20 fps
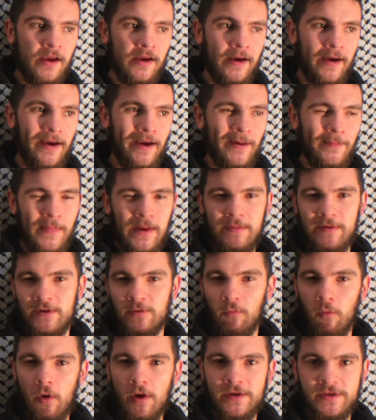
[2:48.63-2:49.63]
Uh, maybe
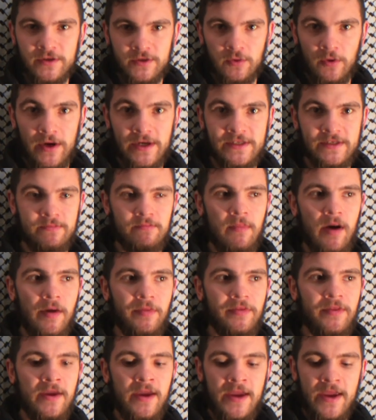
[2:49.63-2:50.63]
once or twice a
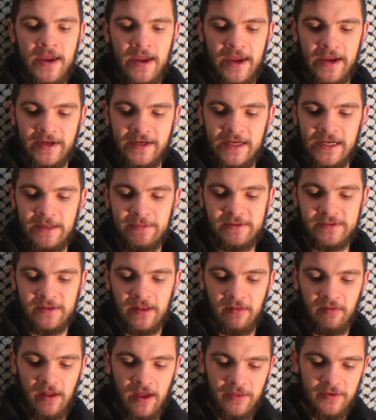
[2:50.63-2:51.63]
month. It keeps
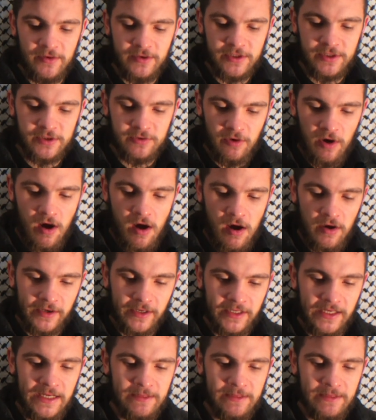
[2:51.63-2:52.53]
the leather strong and